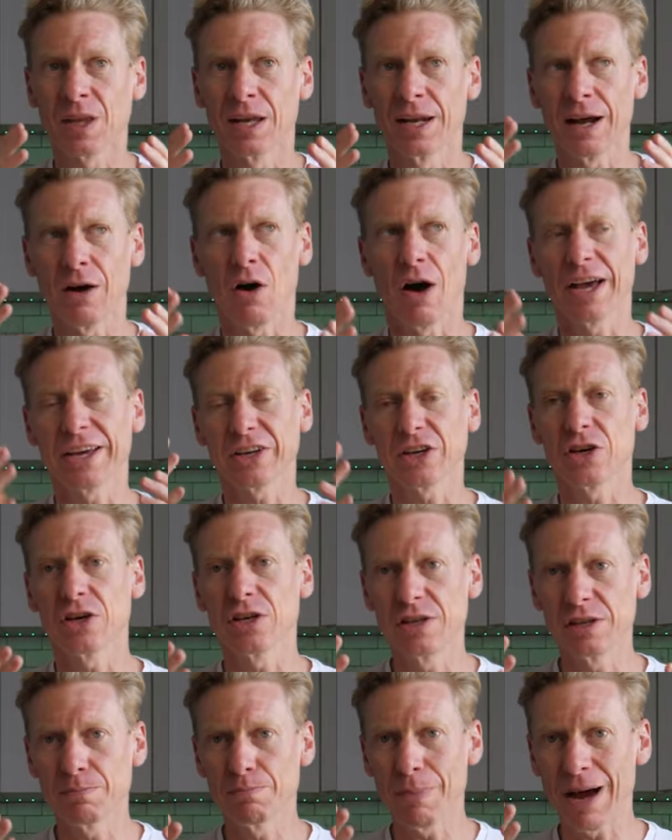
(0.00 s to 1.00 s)
Now, I
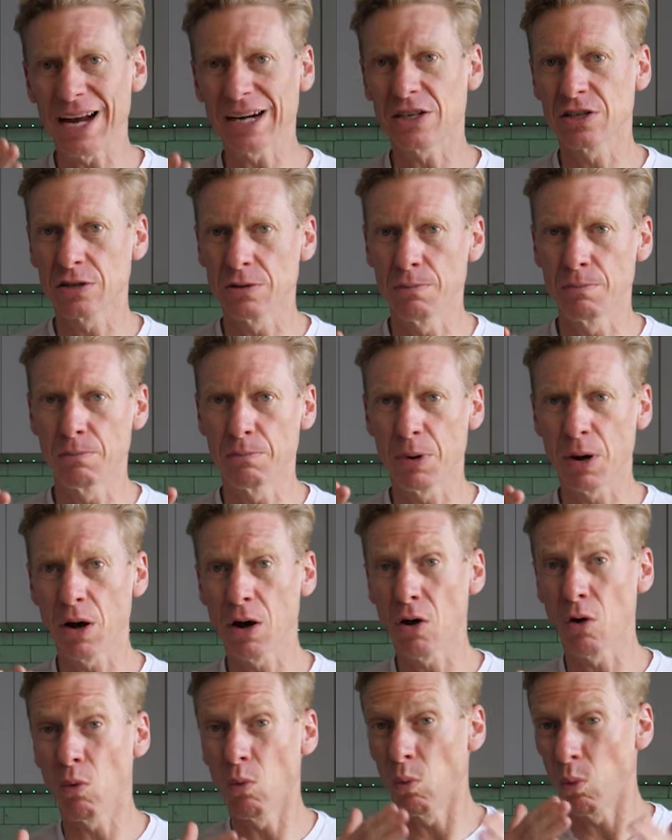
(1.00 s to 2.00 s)
couldn't match them
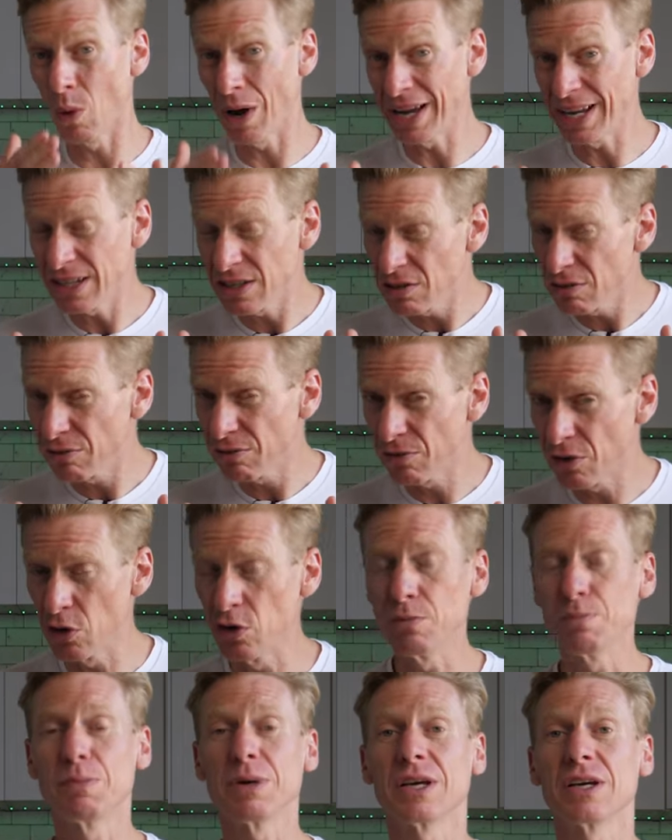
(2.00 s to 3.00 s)
per weight of
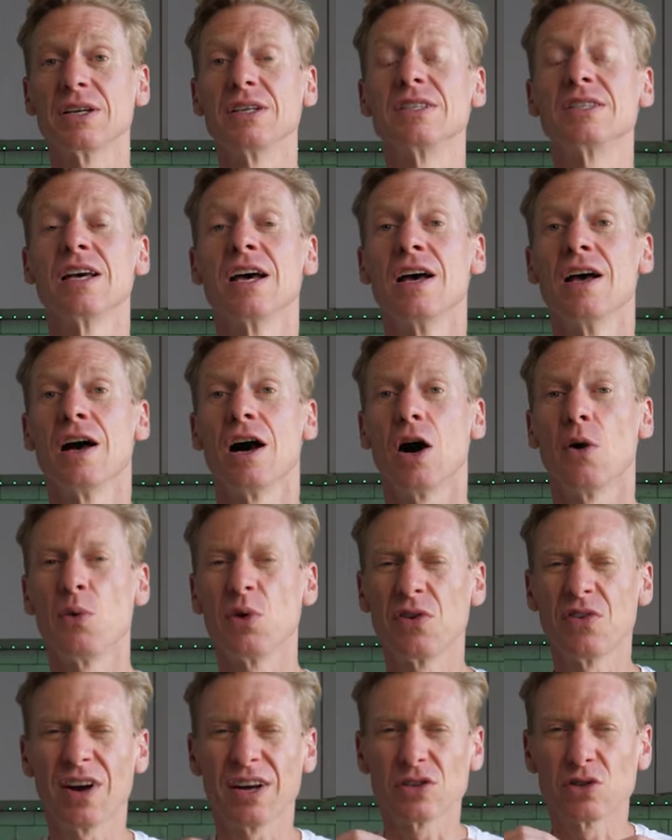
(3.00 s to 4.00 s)
food because I
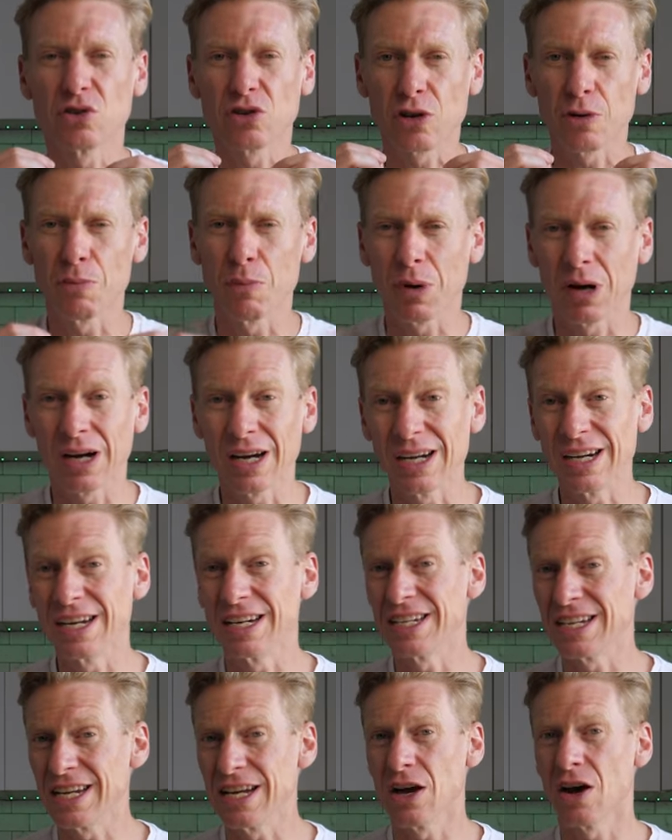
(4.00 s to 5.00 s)
would have had to have completely
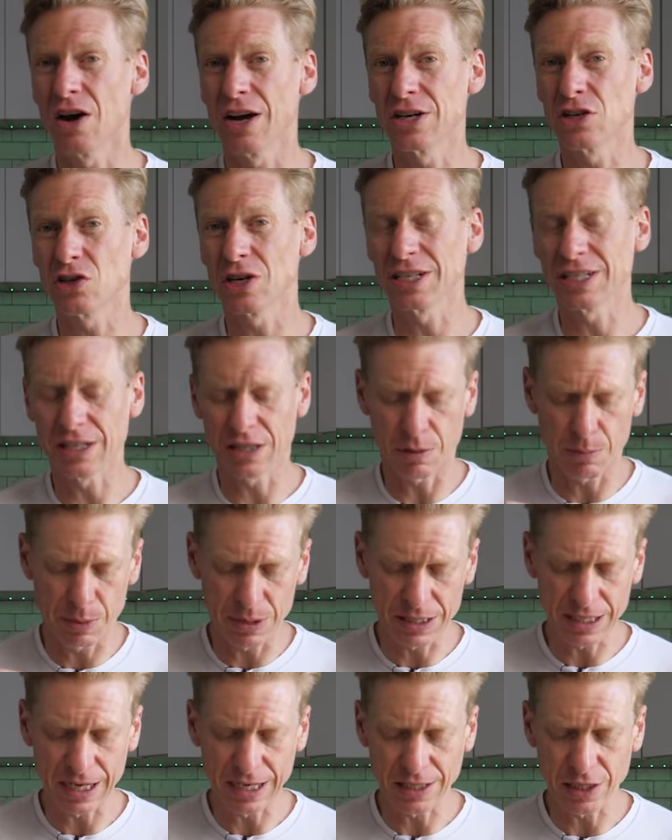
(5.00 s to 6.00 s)
dehydrated the
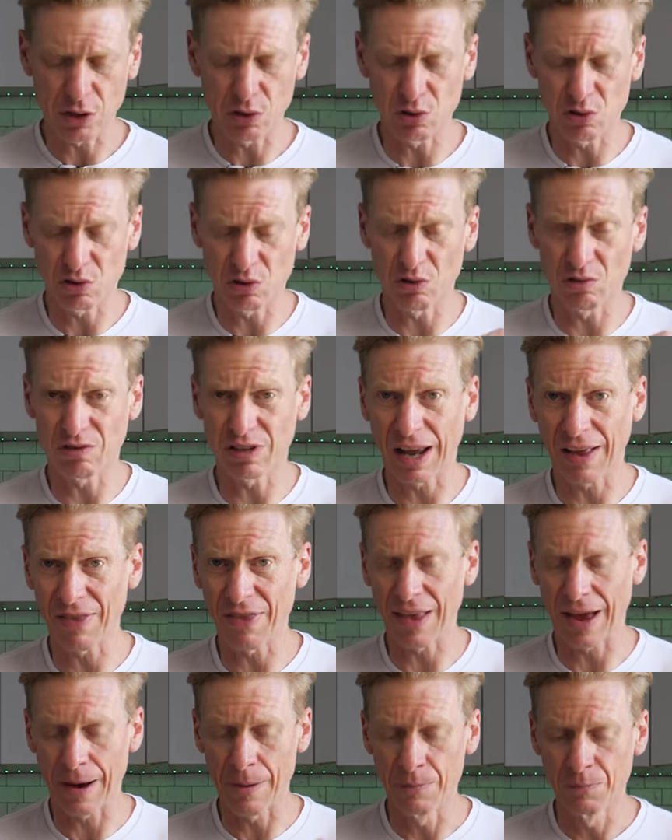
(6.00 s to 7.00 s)
potatoes to have
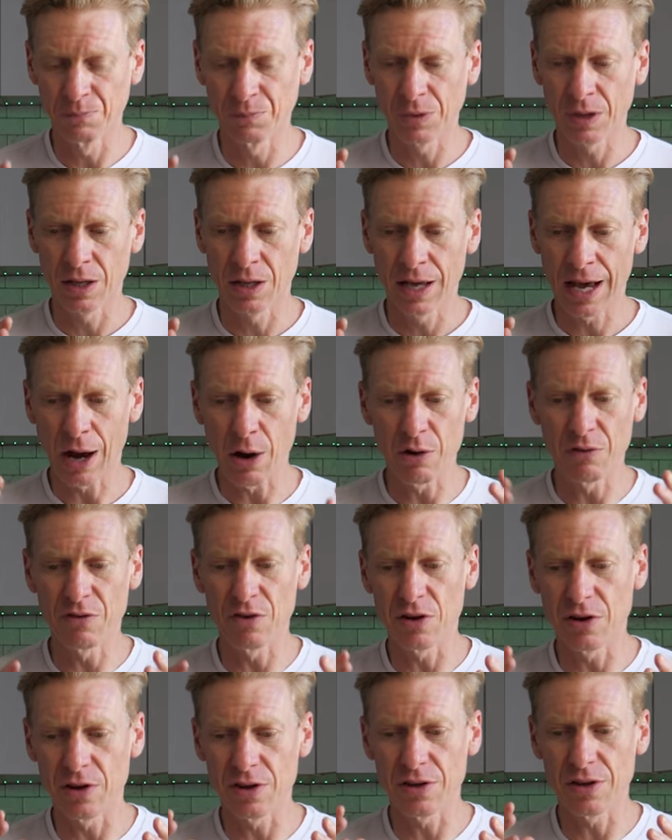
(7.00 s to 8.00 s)
done that.
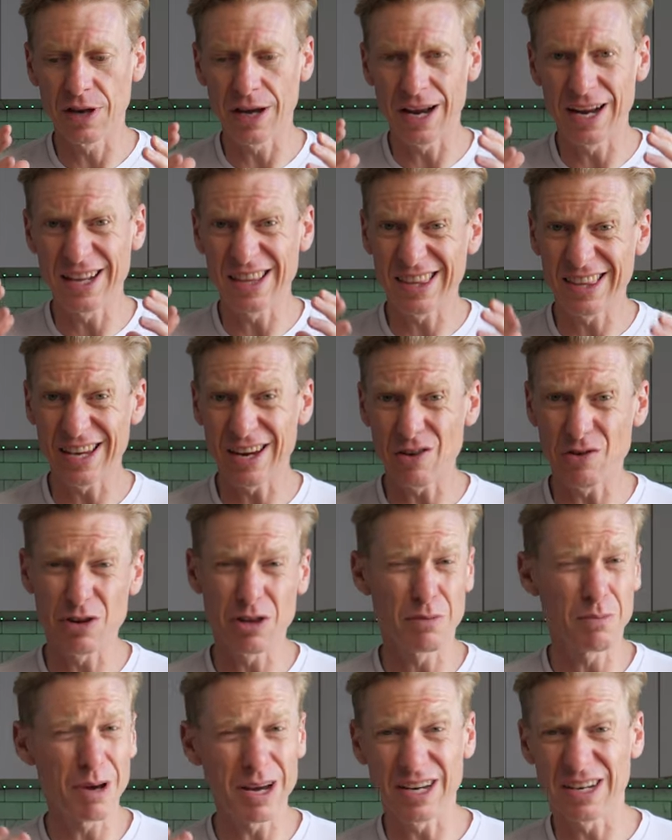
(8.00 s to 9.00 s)
However, in theory,
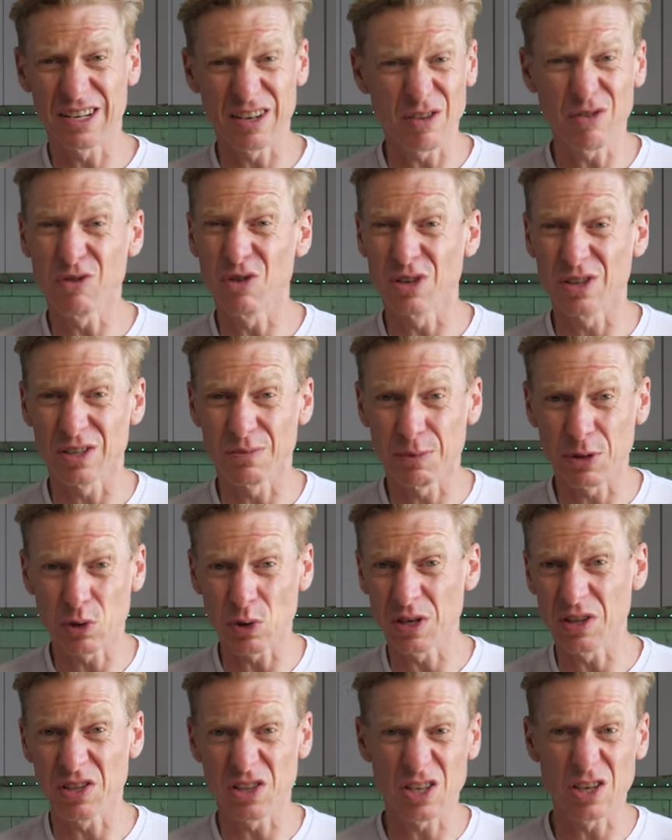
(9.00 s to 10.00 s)
the main difference
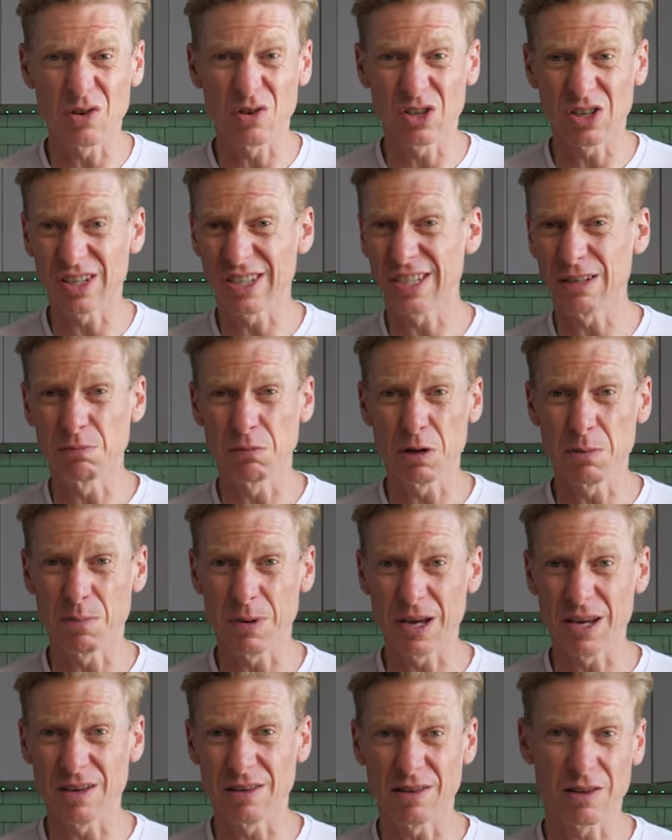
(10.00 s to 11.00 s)
between the two should simply
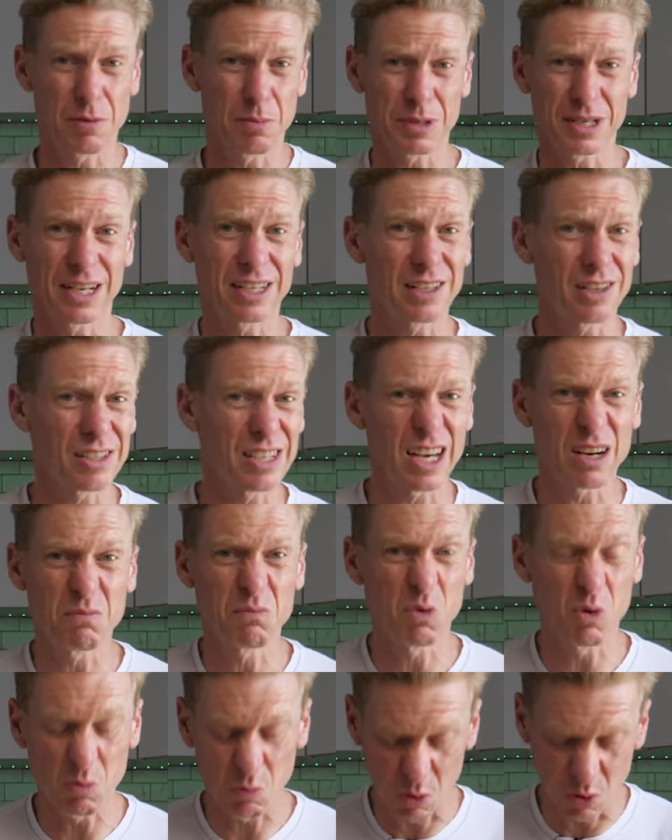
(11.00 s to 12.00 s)
be that the potatoes had
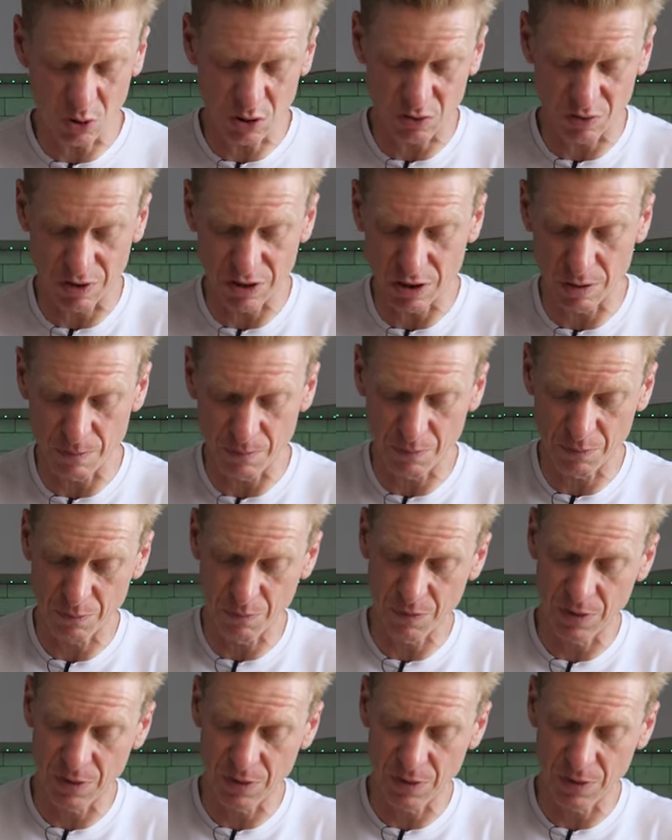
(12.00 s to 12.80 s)
more water in them.